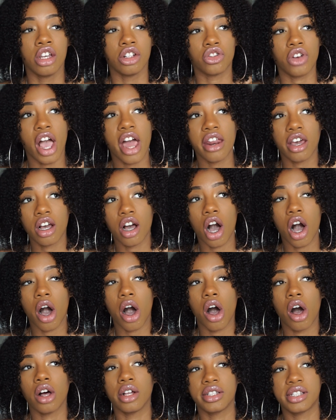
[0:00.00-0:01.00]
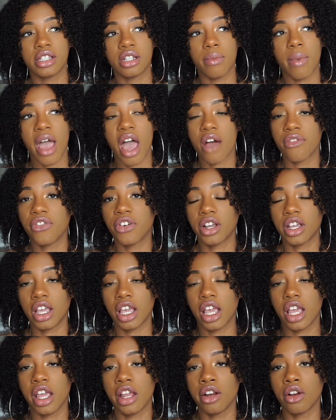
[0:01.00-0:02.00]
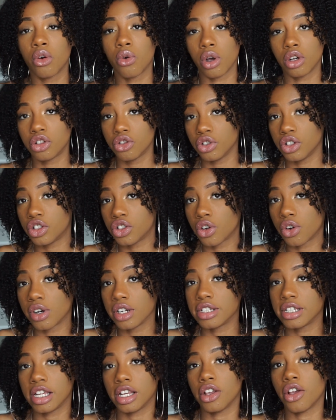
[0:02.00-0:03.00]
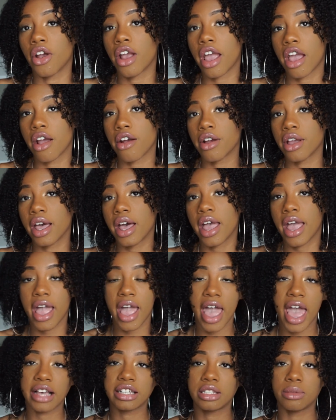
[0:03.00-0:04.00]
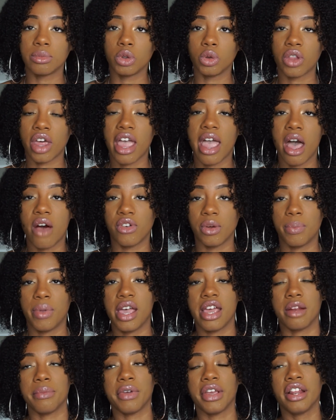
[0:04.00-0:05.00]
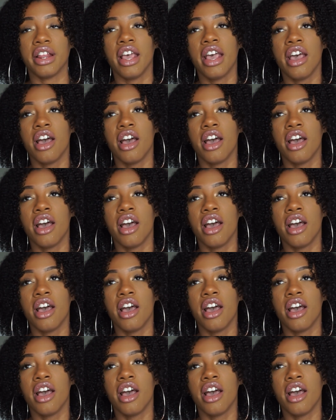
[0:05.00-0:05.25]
try to call some African grocery stores in your area and ask them do they have Apetamin.